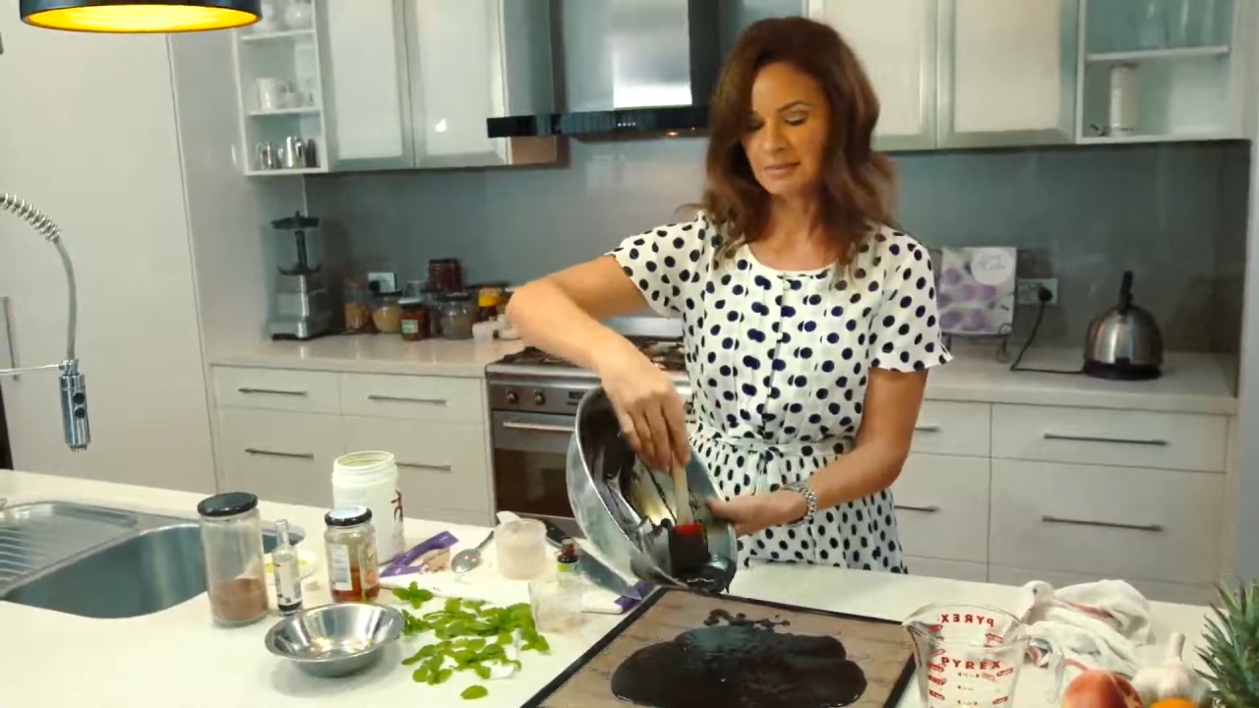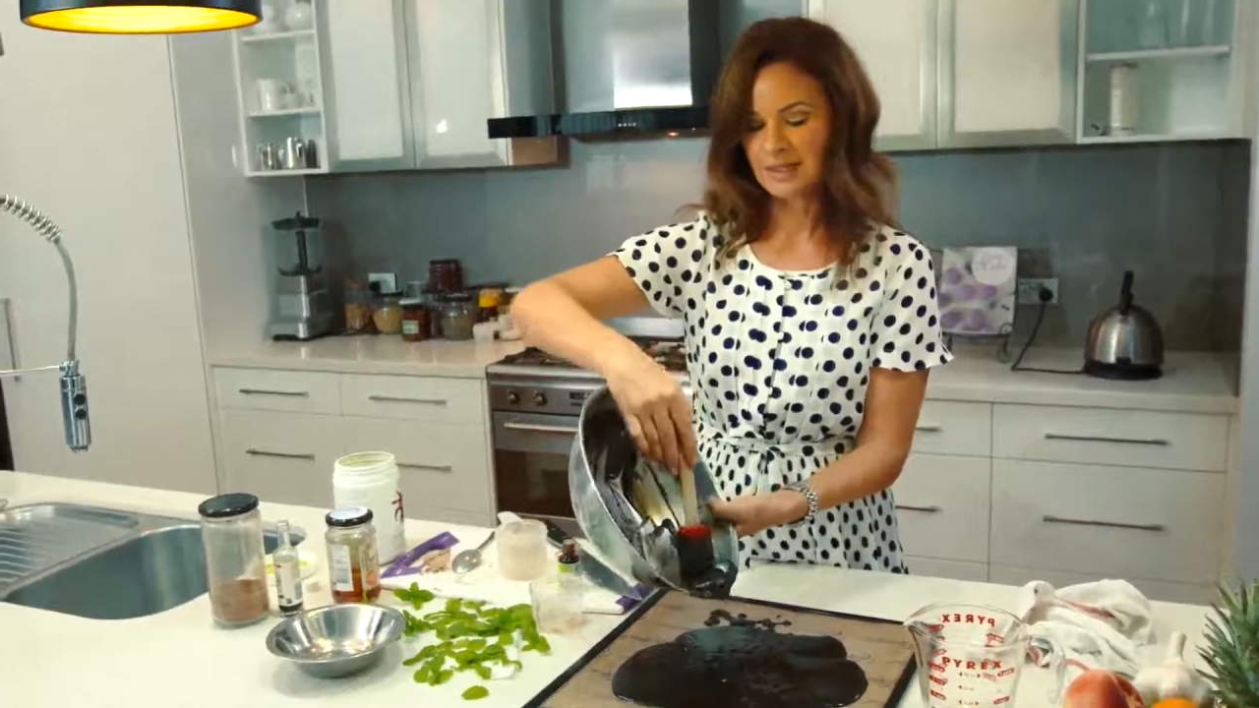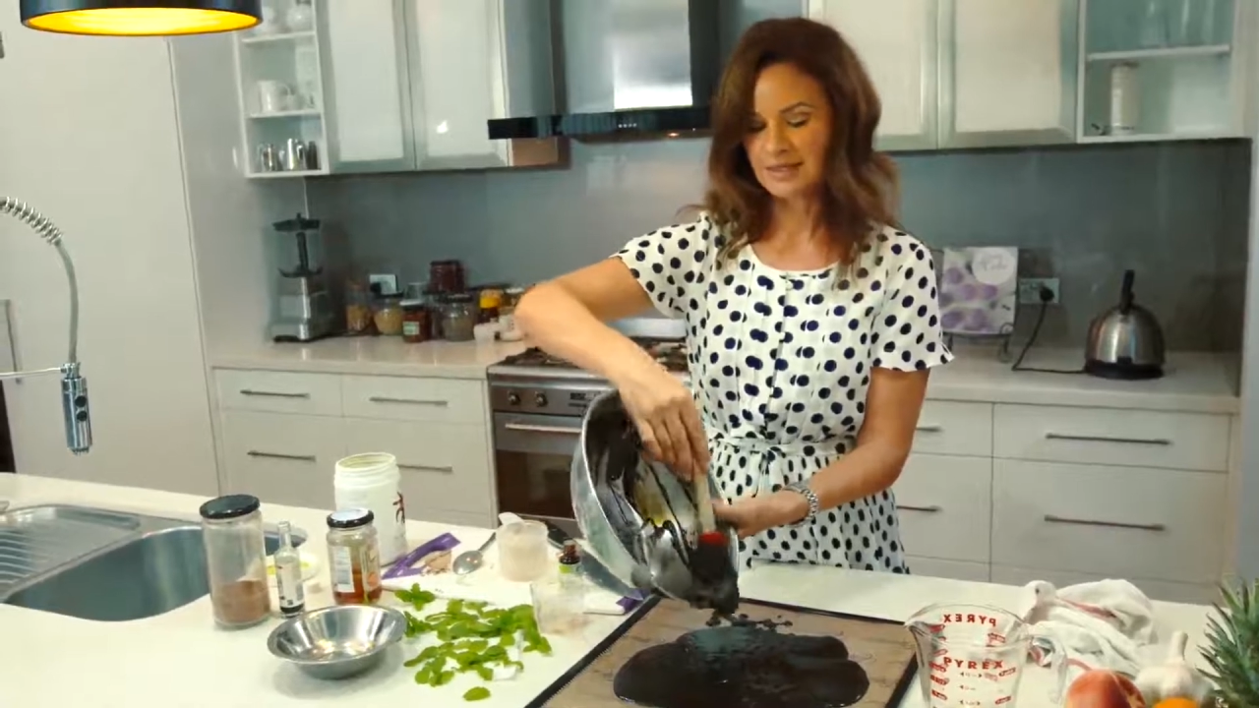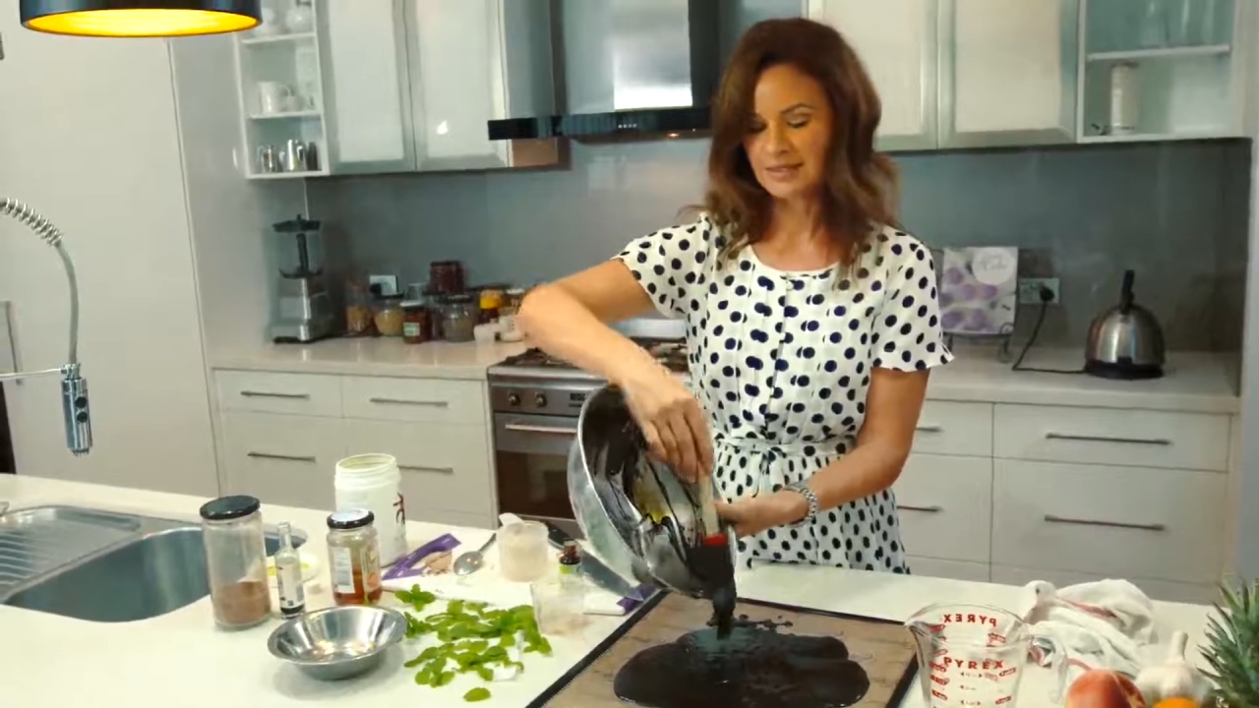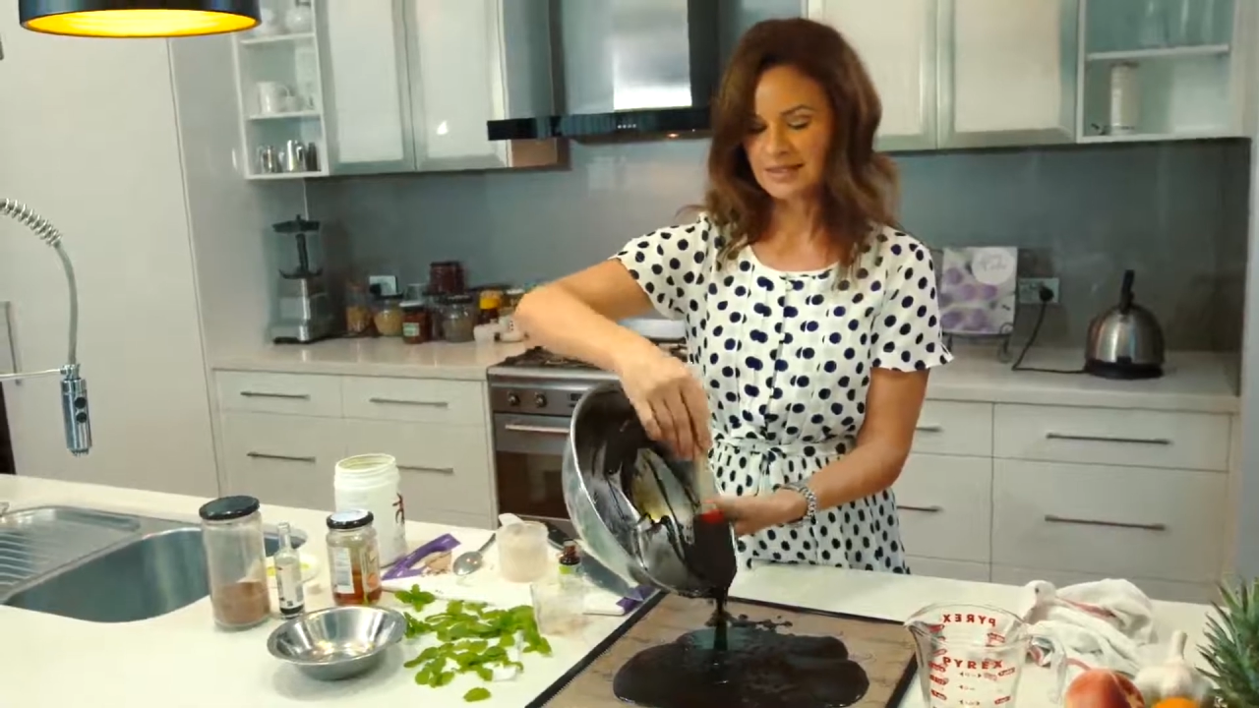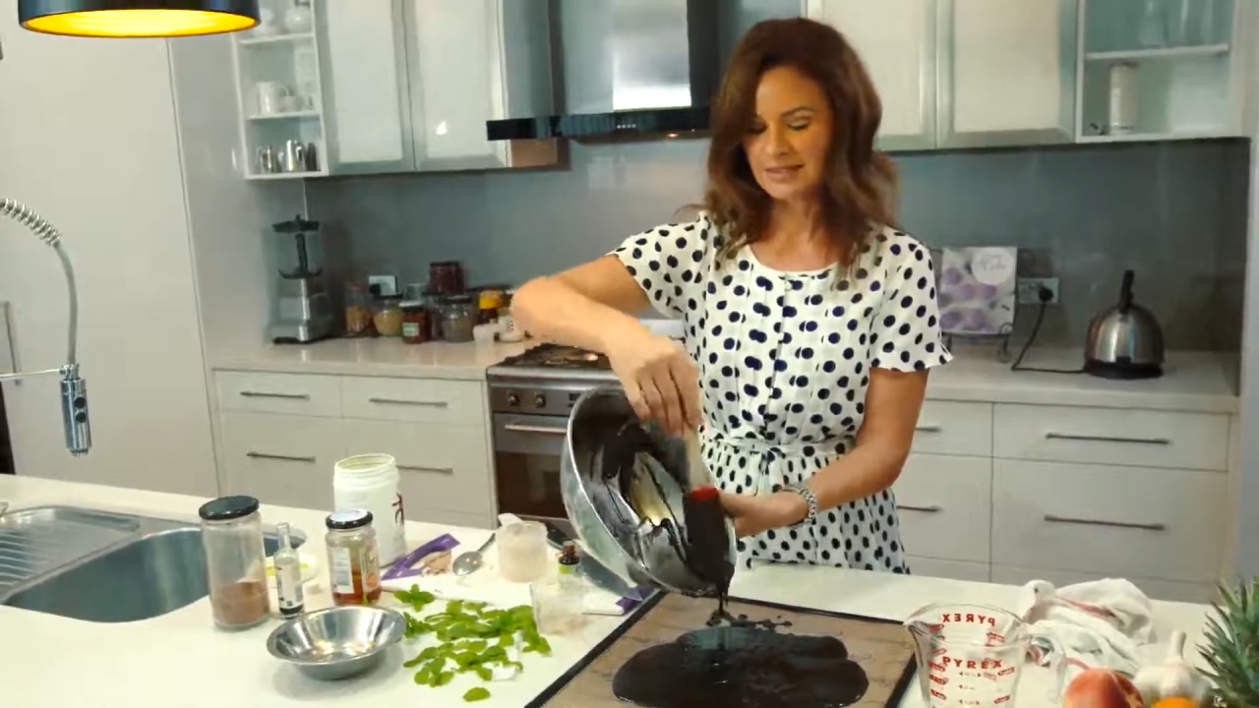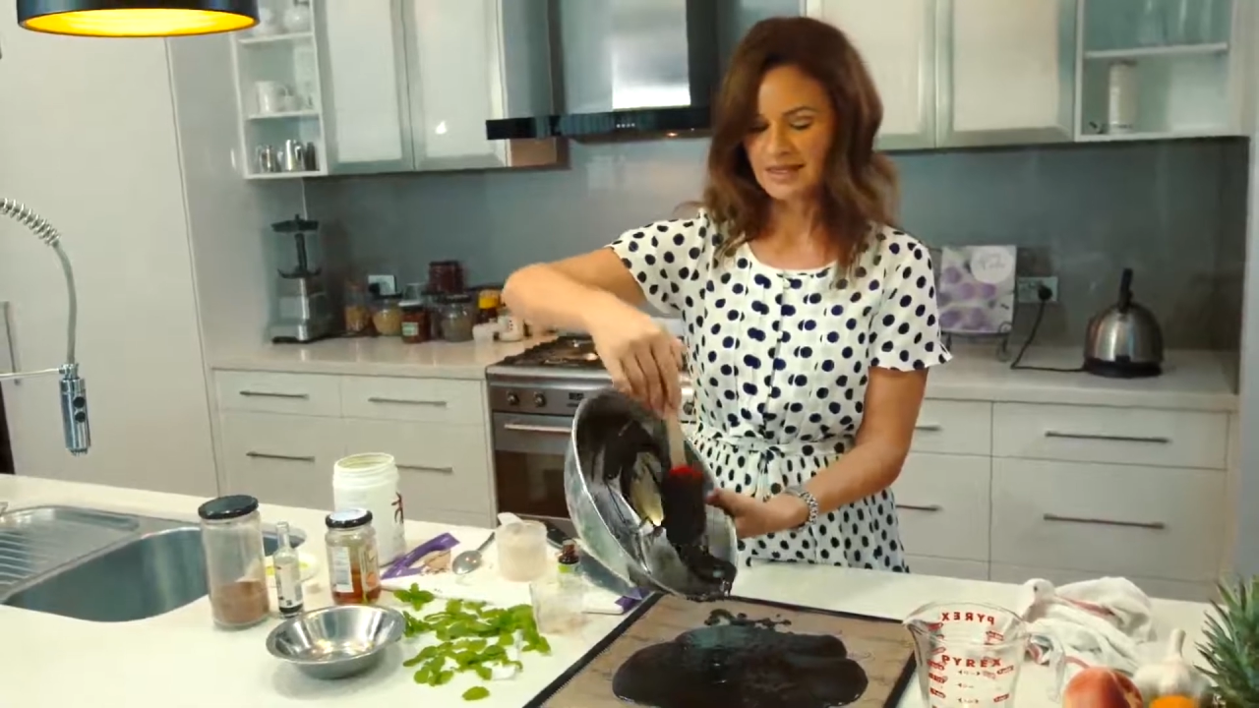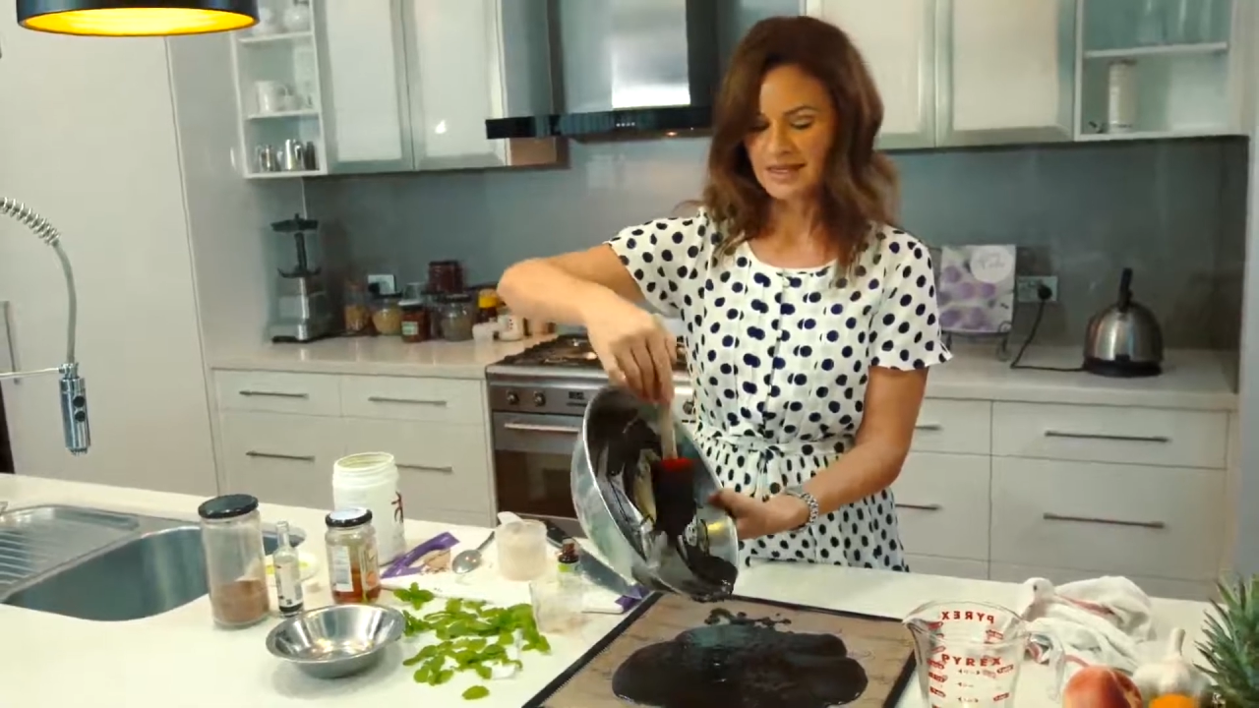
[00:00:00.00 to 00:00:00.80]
buds.